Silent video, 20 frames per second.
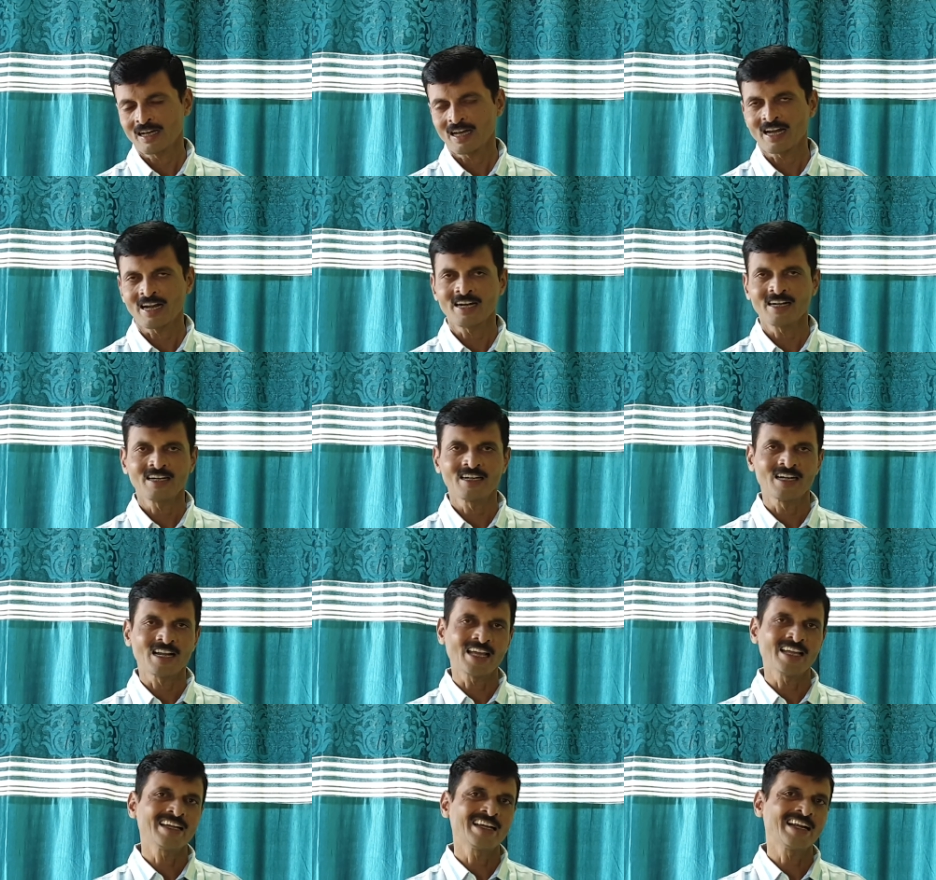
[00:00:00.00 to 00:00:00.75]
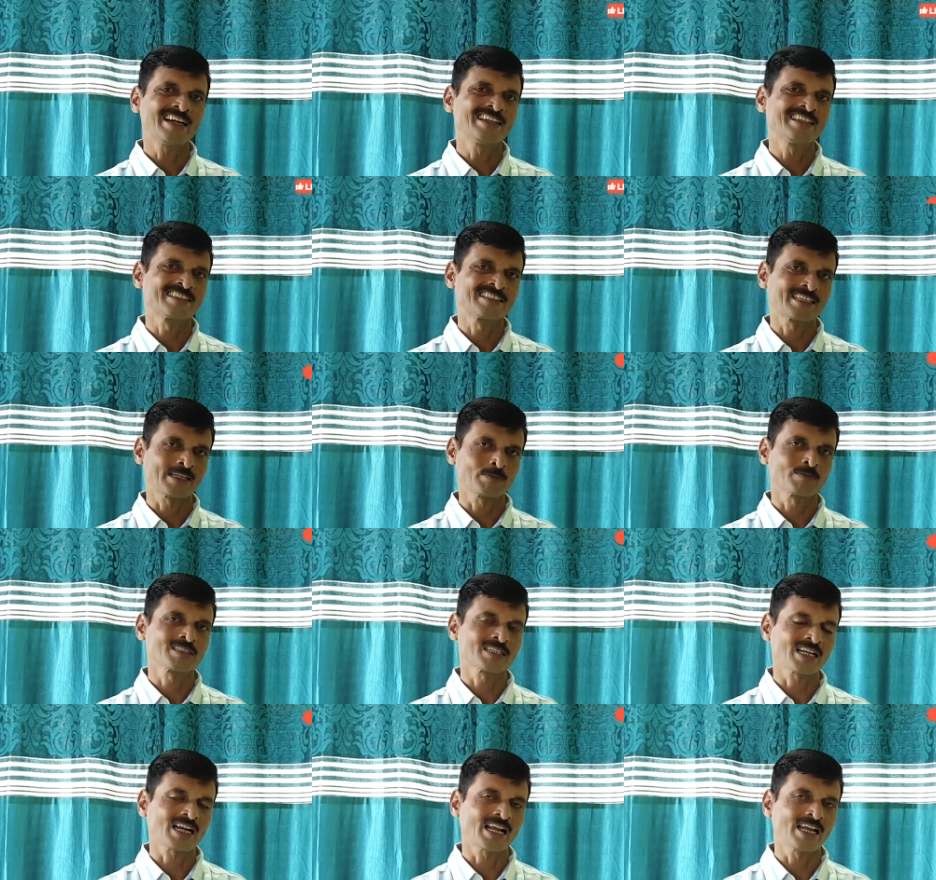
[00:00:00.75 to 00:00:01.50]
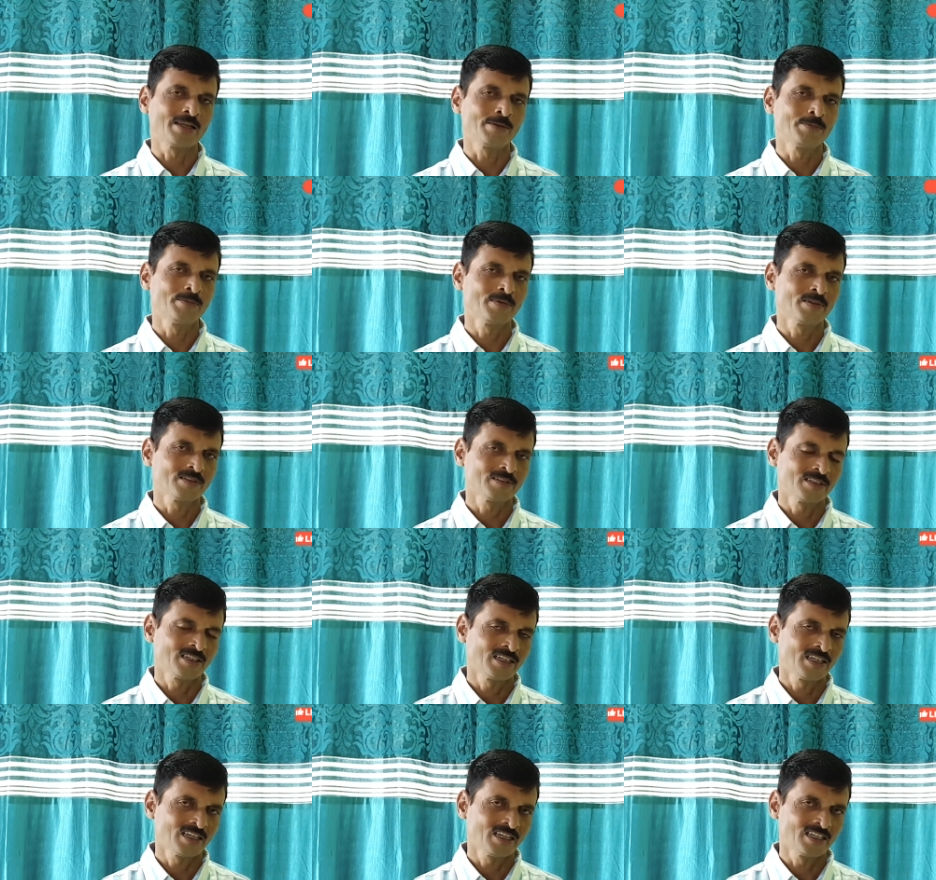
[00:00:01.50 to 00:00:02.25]
and like and subscribe
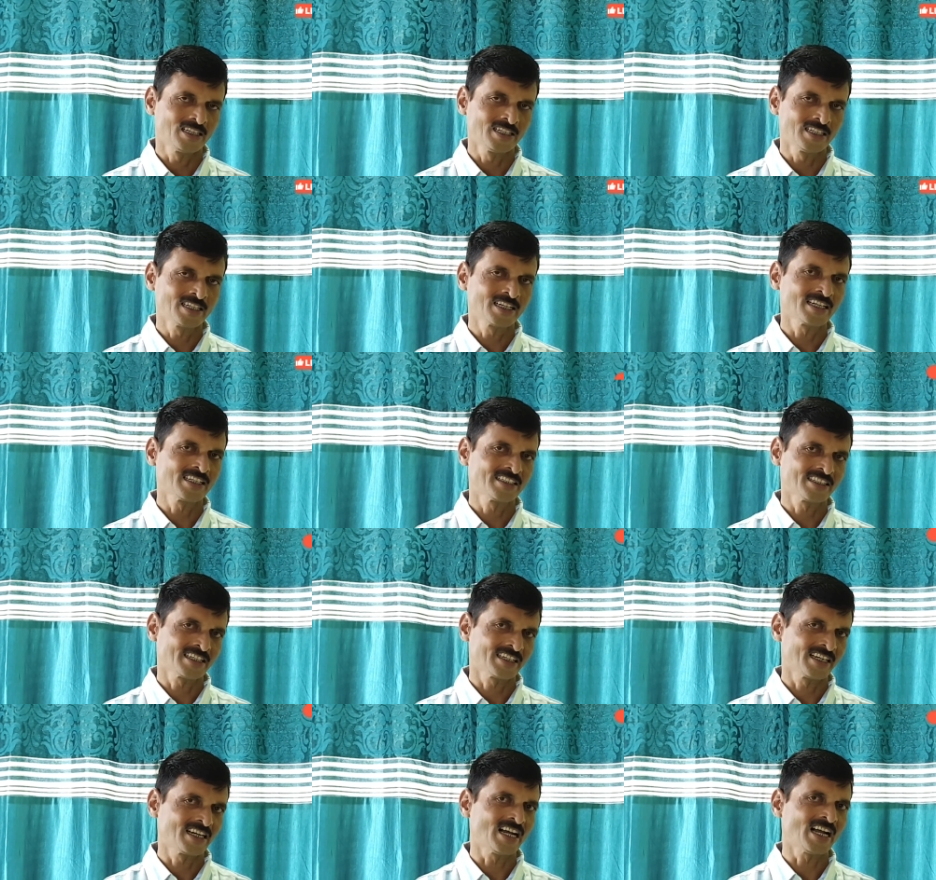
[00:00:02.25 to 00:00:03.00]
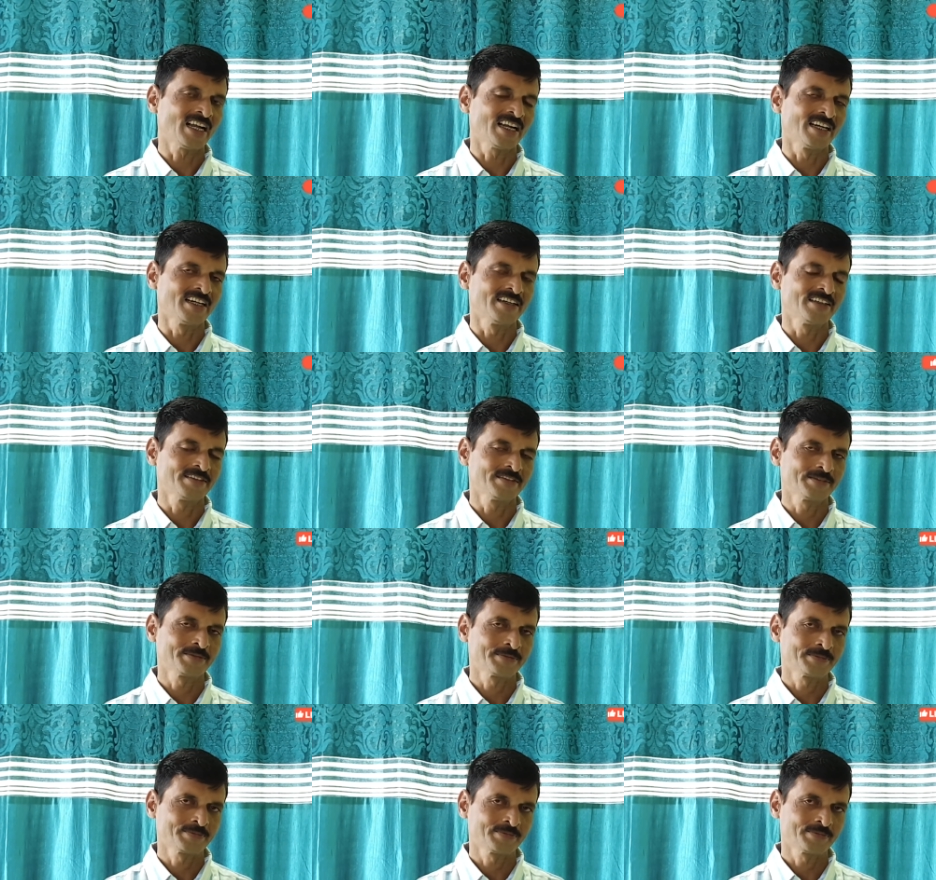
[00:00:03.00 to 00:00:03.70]
Literature Guide.